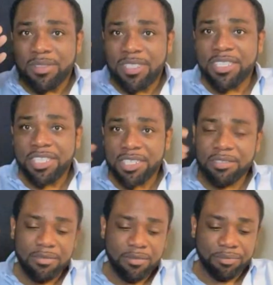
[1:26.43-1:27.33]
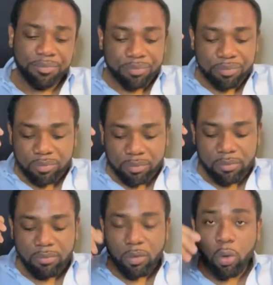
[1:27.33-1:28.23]
teaching
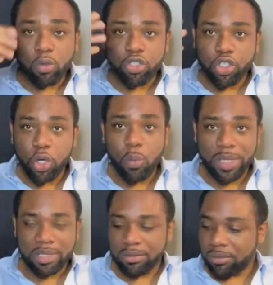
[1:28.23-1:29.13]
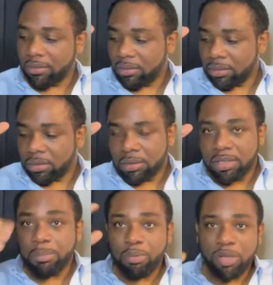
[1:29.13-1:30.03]
or showing
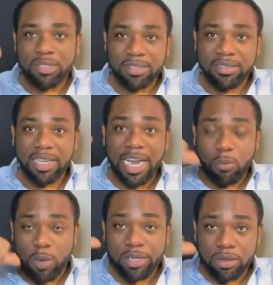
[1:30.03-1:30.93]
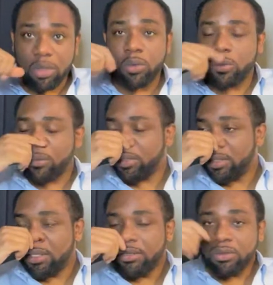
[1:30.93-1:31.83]
the process that I went through
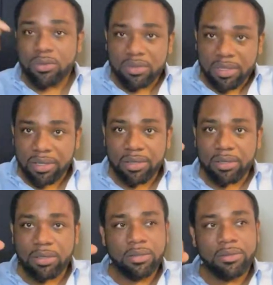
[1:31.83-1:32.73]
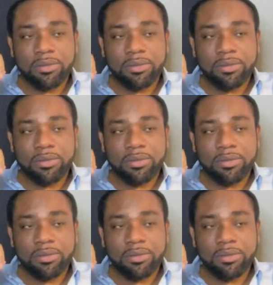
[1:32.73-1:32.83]
to secure,